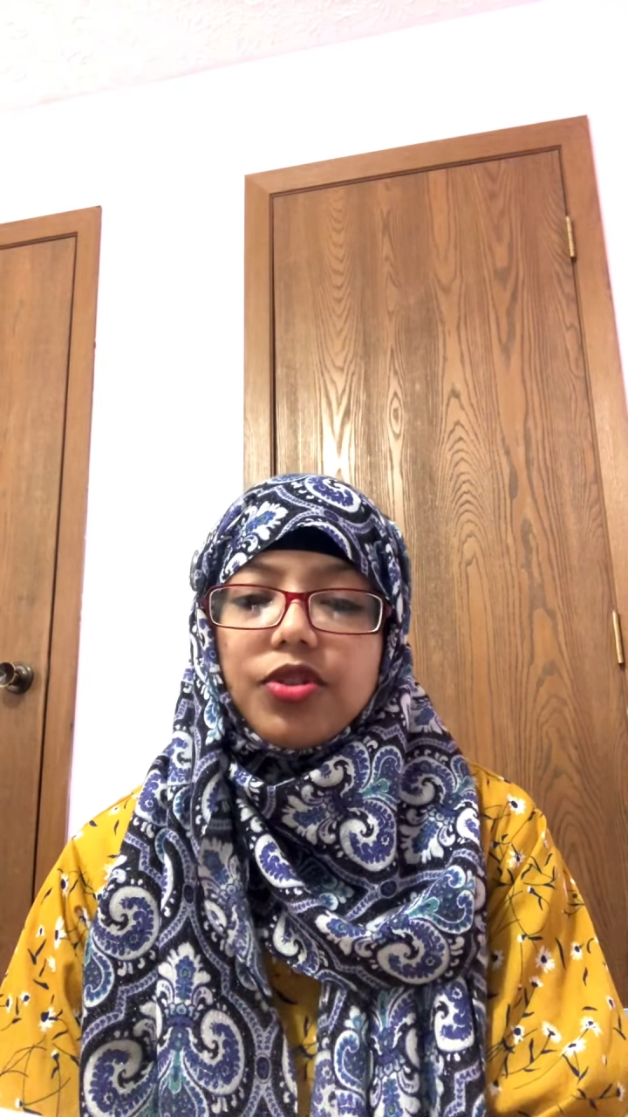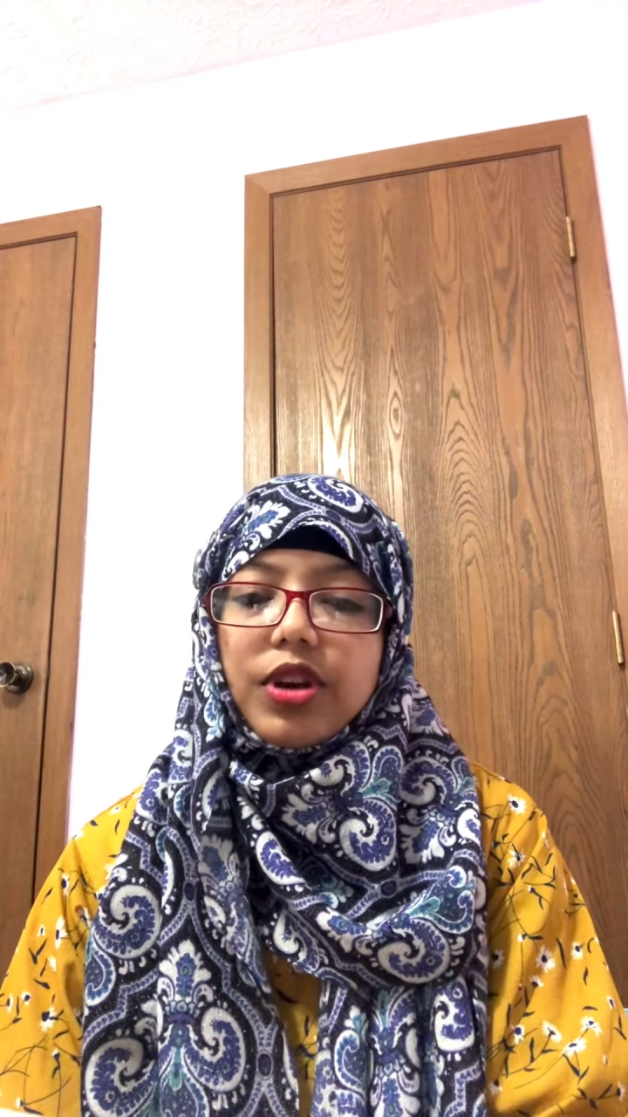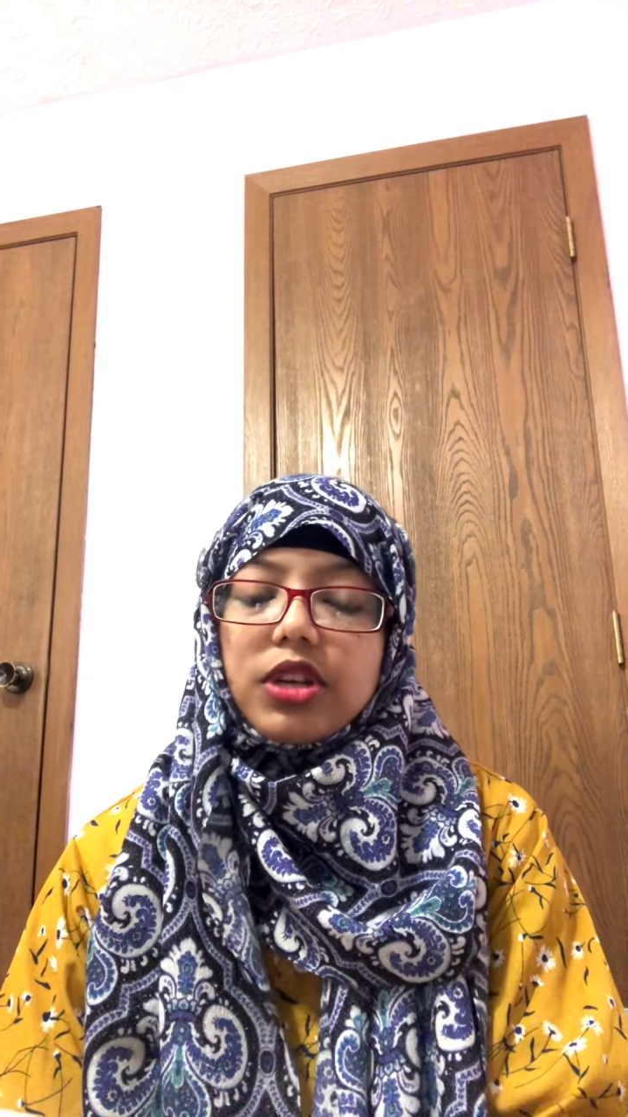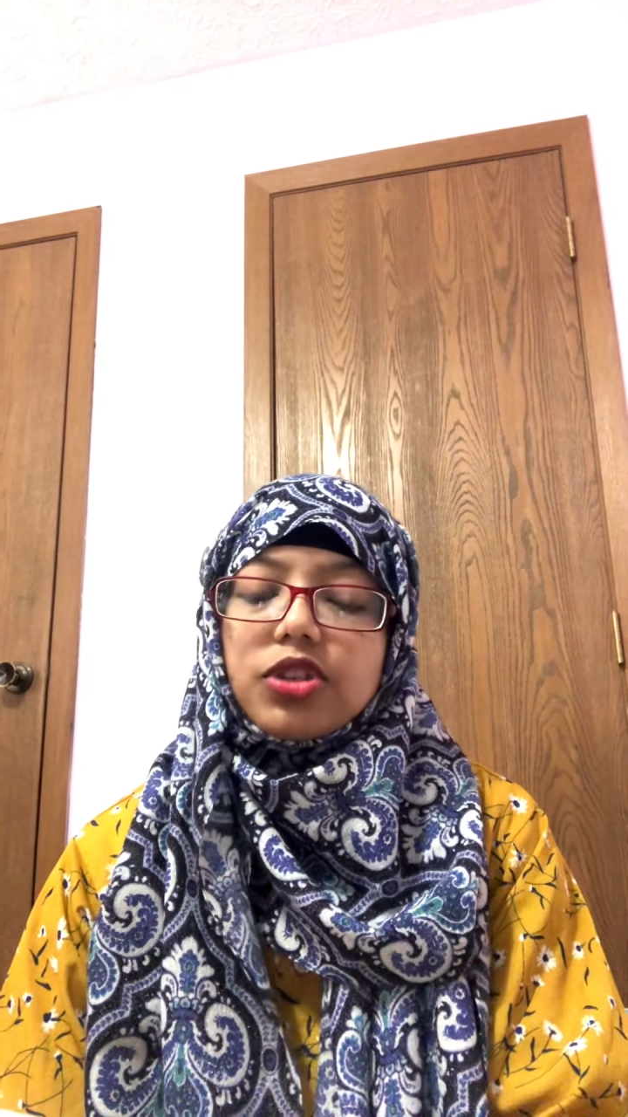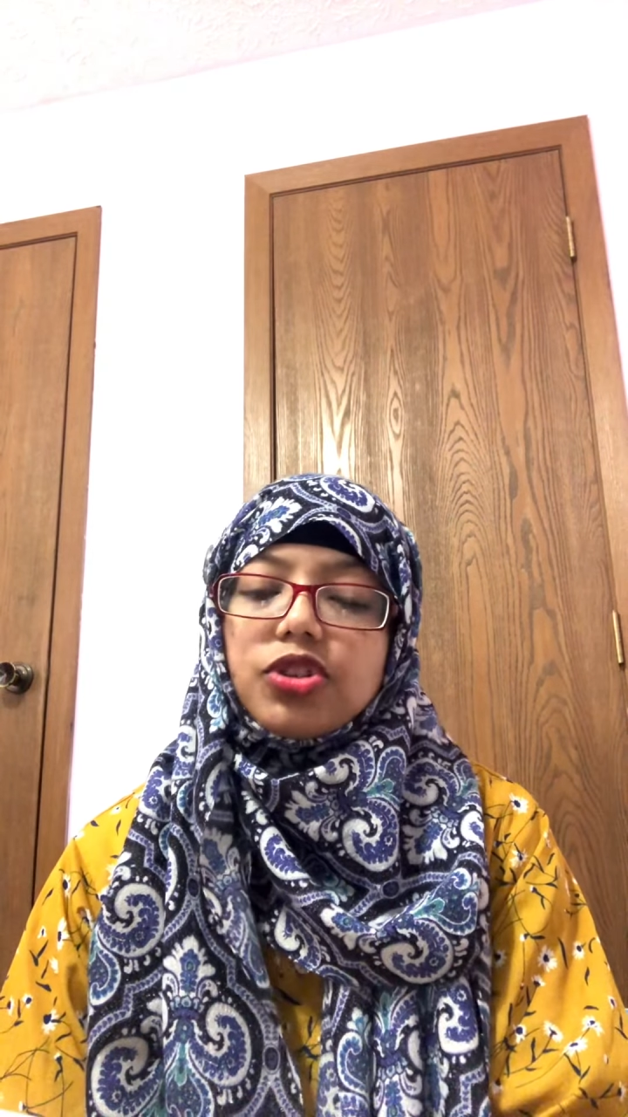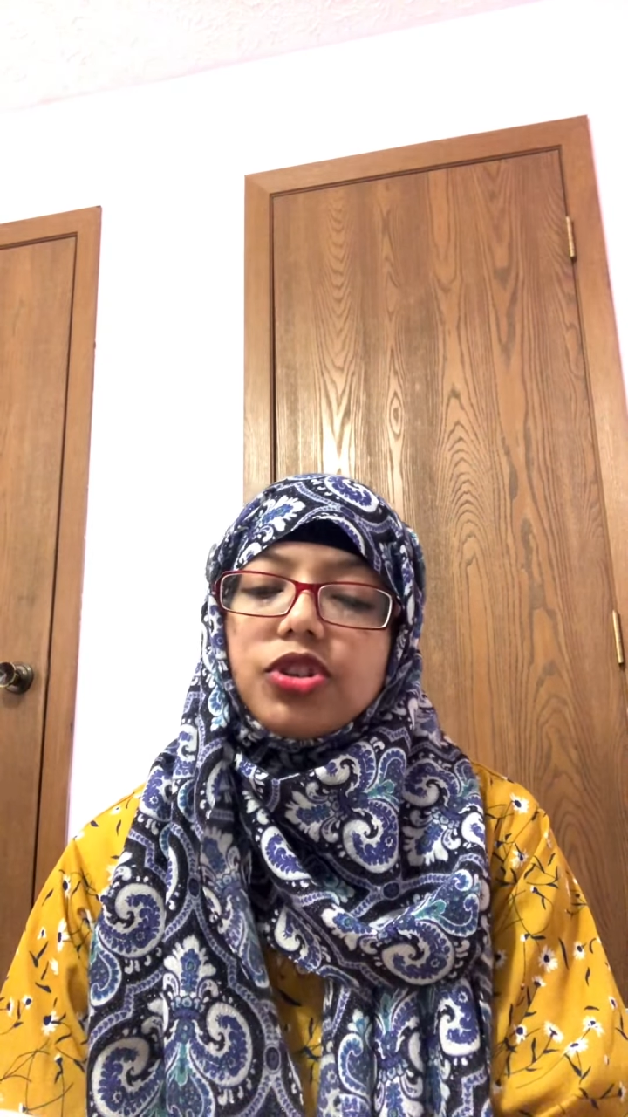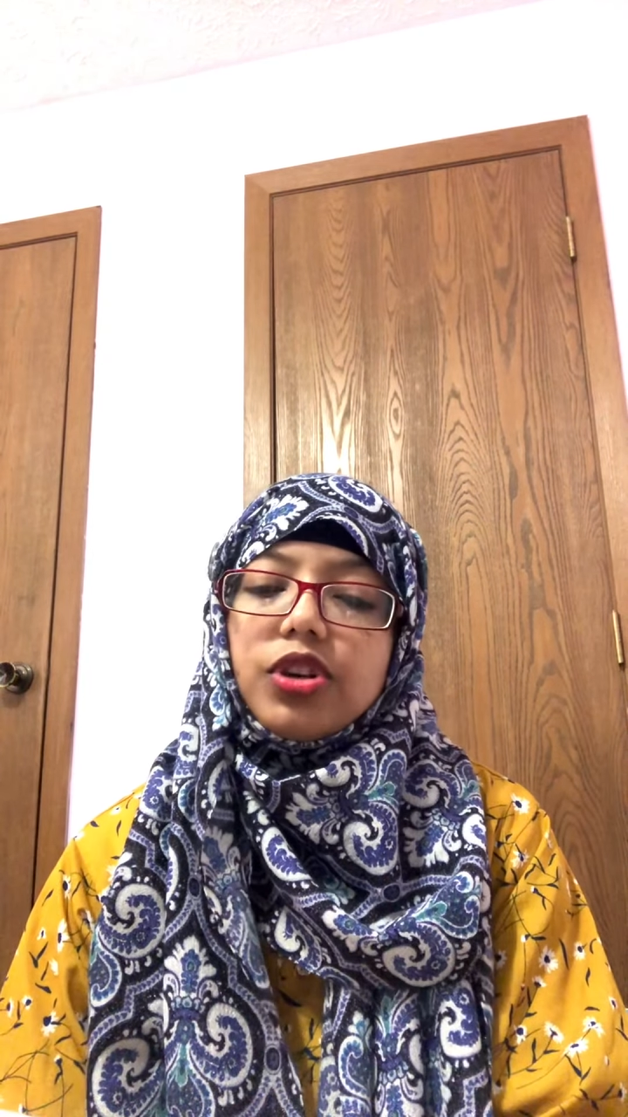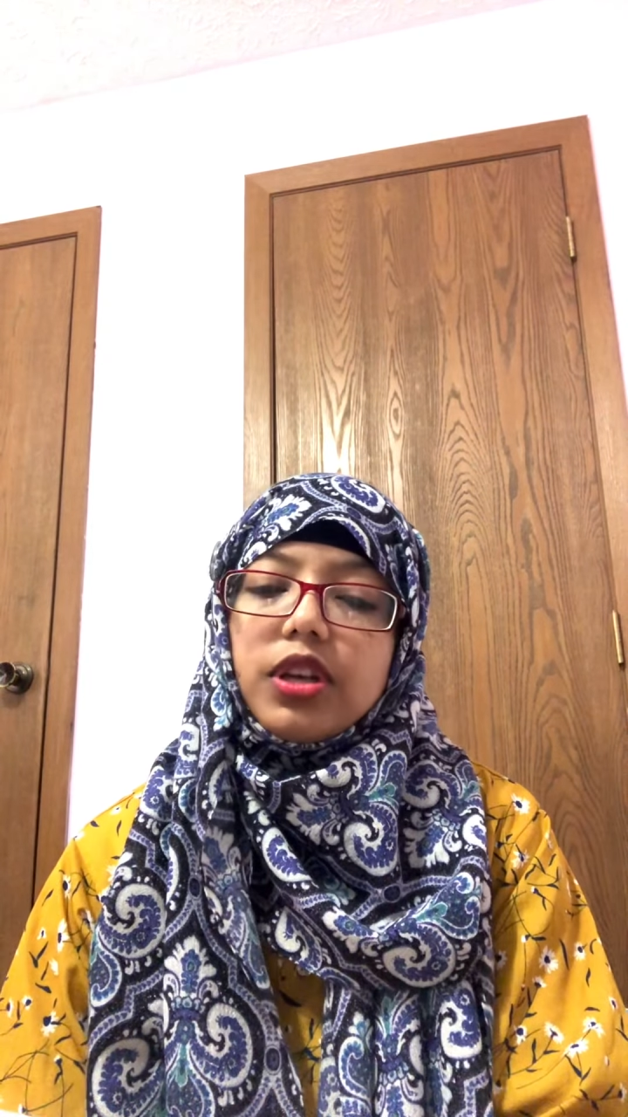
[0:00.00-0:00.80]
can control